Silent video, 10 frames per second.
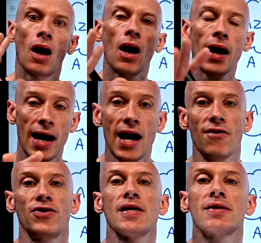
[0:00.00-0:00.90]
I have
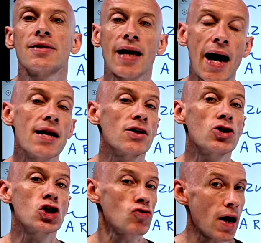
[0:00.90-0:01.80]
this standard
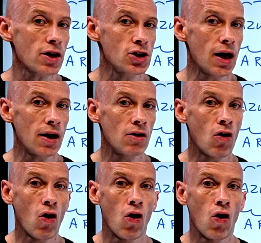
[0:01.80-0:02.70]
structure
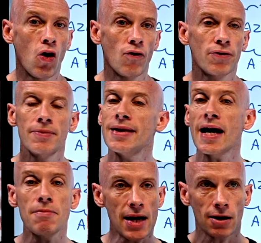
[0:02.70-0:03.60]
of
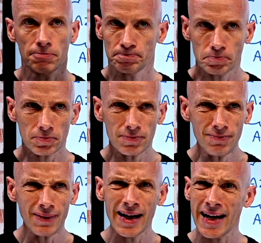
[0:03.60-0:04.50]
naming
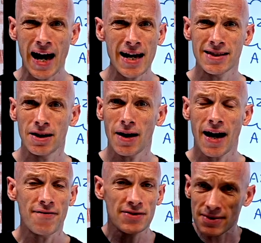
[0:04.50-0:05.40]
and it has to
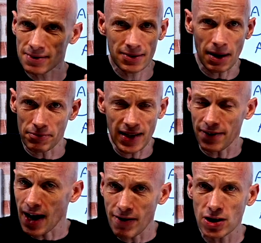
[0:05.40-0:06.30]
have some set of
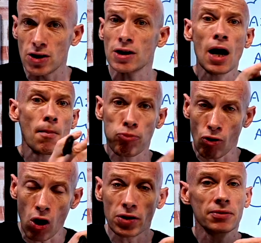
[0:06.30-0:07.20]
characters,
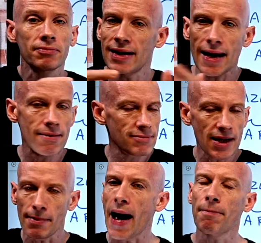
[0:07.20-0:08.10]
prod, and then
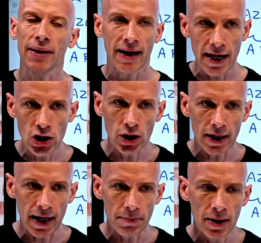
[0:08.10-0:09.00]
some application
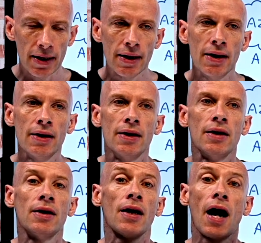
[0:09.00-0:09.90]
name.
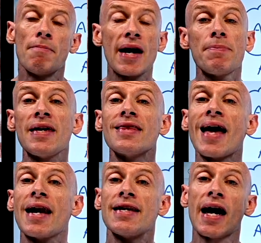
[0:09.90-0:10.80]
And maybe
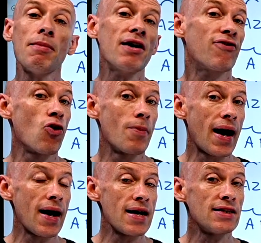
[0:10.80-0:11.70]
that naming
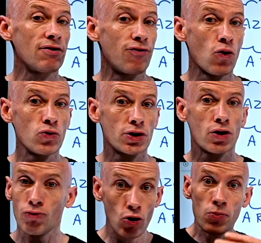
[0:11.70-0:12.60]
format is enforced
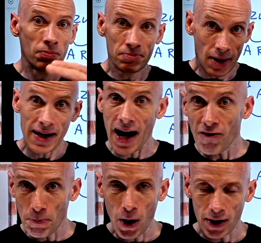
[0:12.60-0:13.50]
through another
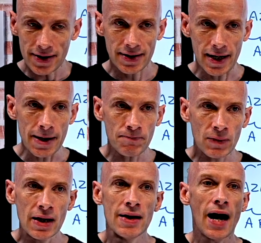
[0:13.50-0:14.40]
policy.
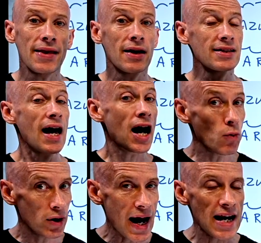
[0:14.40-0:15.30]
And then I say, I don't
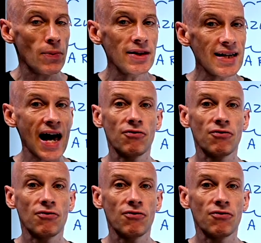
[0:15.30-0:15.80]
want anyone to ever